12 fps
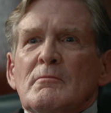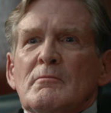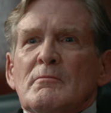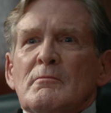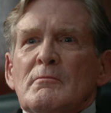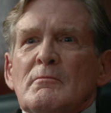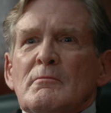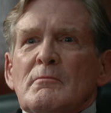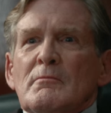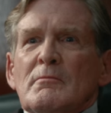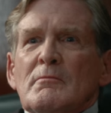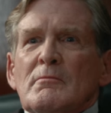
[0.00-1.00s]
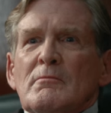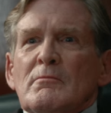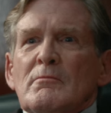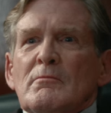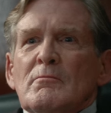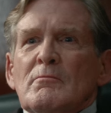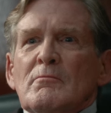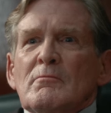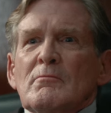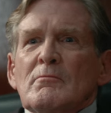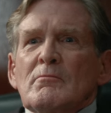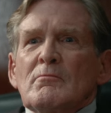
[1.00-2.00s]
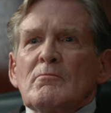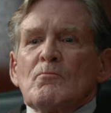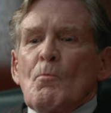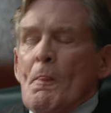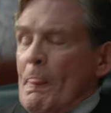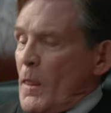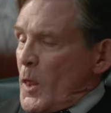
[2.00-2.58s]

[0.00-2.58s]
(no one is talking)